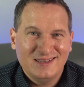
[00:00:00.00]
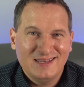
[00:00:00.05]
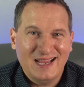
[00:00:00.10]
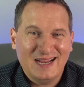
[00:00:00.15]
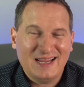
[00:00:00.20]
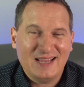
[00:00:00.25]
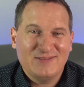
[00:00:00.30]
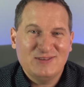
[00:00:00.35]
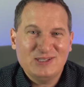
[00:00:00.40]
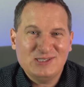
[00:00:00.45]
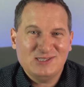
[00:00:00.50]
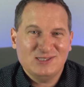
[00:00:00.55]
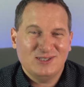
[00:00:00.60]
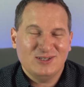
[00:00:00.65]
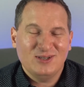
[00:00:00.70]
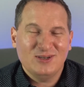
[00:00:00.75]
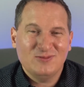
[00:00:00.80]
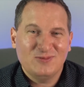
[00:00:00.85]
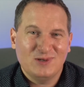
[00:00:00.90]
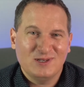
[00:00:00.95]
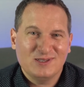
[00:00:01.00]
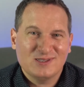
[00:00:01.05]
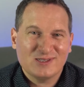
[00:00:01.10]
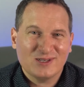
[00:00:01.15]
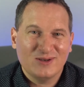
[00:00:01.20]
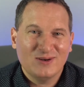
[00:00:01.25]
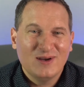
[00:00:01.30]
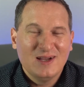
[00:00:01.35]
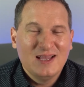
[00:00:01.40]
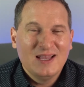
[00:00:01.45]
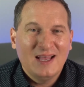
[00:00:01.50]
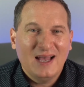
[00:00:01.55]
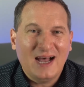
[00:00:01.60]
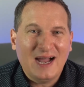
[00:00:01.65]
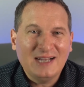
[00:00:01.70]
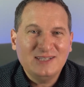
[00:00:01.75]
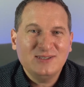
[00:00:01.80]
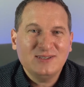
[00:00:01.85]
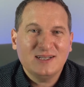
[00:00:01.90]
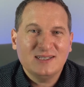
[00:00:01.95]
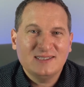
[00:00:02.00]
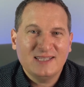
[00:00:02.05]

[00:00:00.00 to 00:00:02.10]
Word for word: Yeah, Kevin, this is a good one. So I took a